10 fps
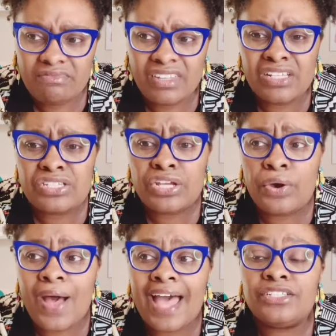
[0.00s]

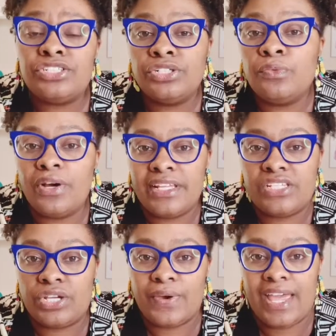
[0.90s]
So I do want
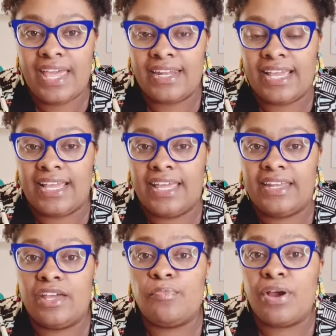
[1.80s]
to go ahead
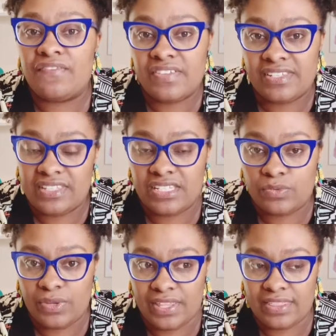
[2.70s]
and preface this
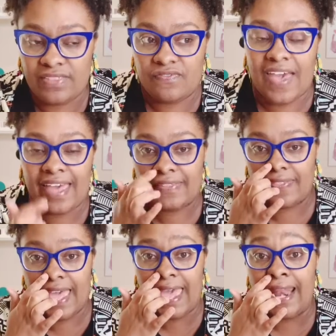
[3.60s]
with the fact
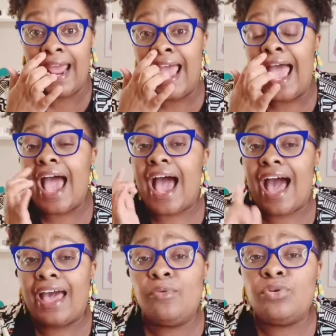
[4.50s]
that
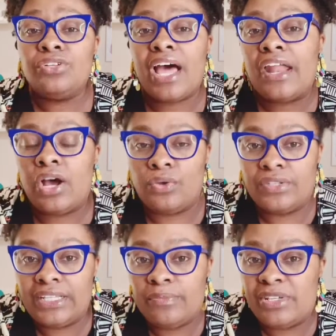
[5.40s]
I will not
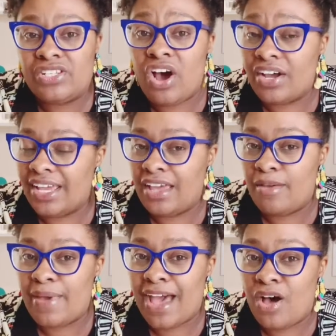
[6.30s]
only be talking
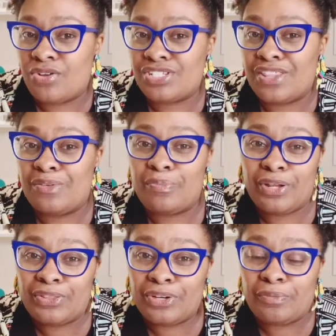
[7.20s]
about the
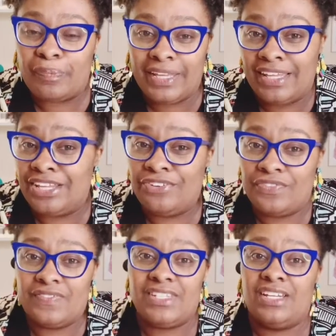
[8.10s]
Brother
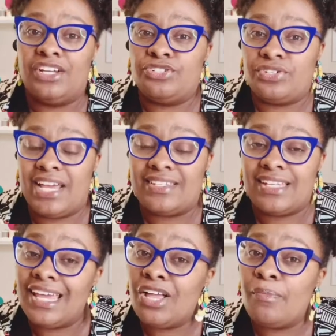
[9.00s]

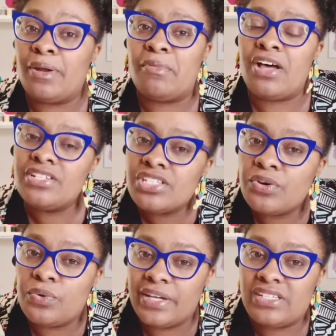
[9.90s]
PQ1500SL, but I'm also
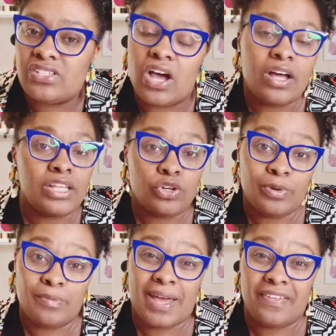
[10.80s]
going to talk a little
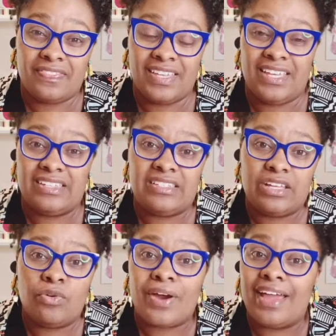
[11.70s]
bit about the
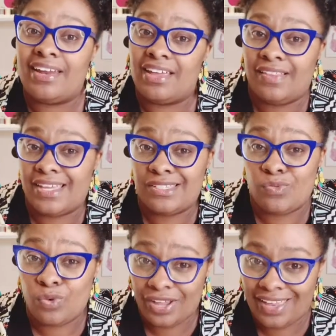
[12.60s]
Sailrite
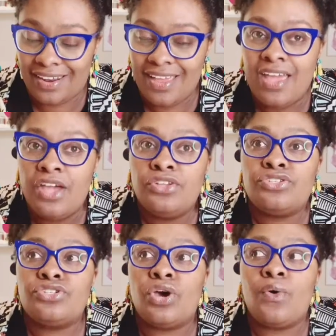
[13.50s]
LS-1.
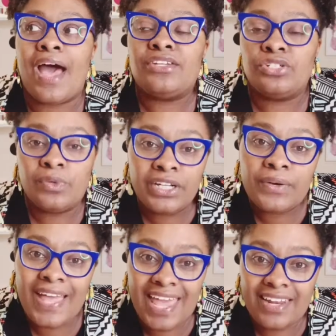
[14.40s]
So I do want to
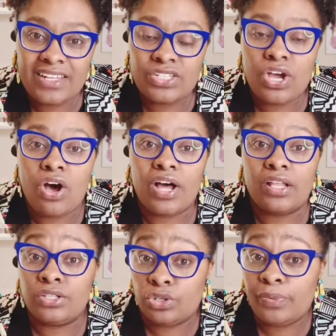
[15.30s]
go ahead and talk a
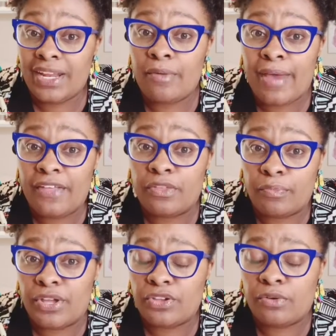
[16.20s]
little bit about the
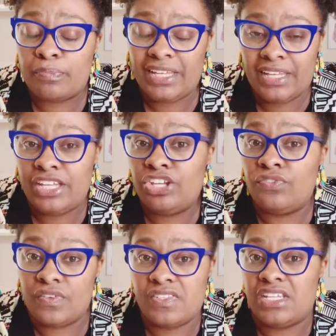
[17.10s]
Brother
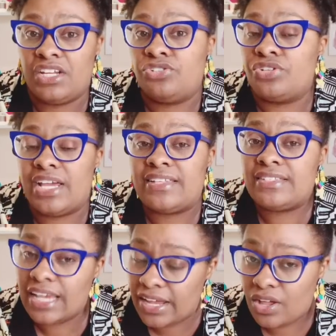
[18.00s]

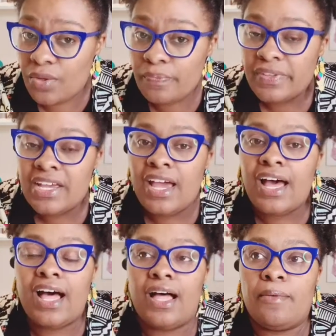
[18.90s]
PQ1500SL
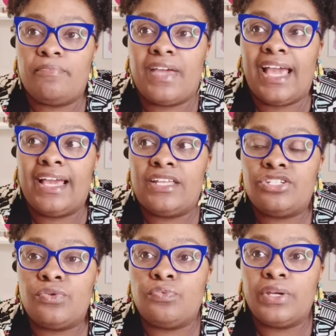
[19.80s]

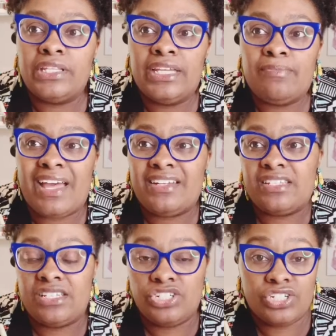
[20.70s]
and really my
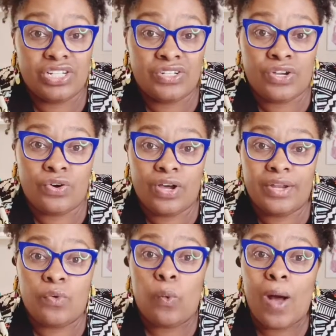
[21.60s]
decision
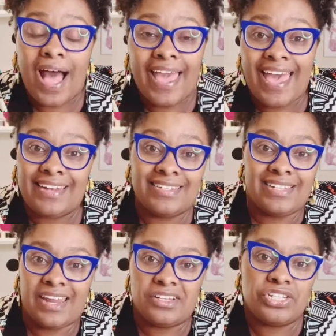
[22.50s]
on why I
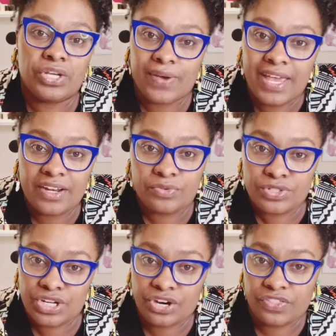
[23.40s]
decided to go ahead and
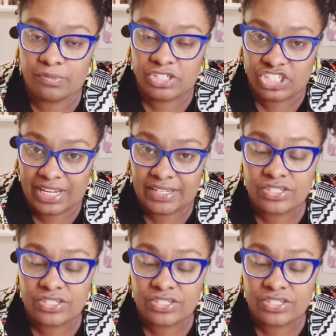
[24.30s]
return the machine.